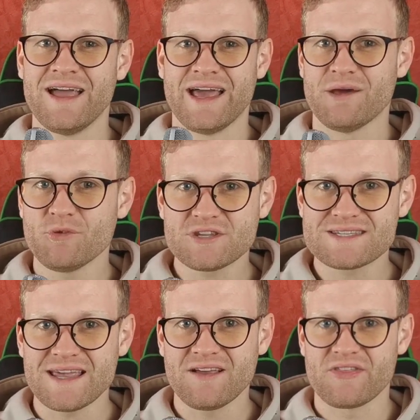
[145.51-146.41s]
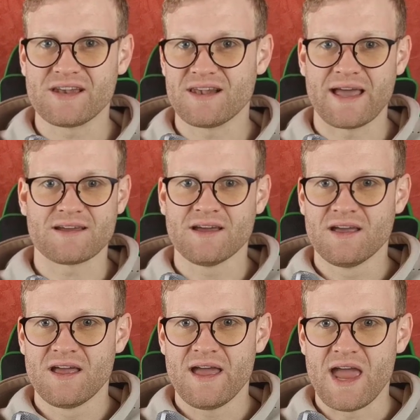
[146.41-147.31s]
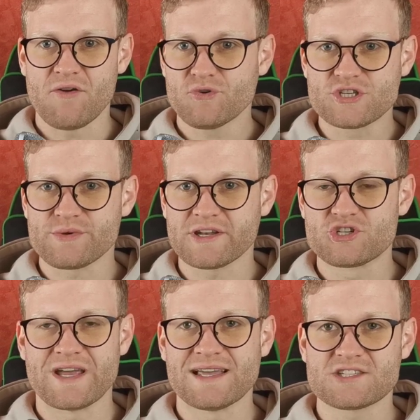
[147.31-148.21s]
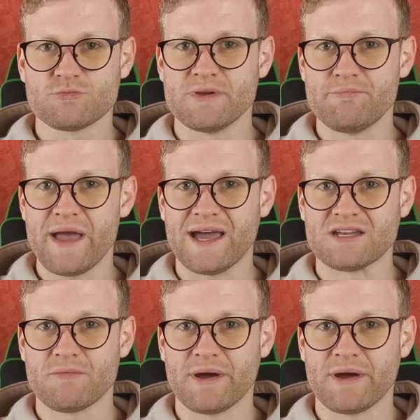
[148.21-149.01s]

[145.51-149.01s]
And I'm not saying that like every strategy has to be bad,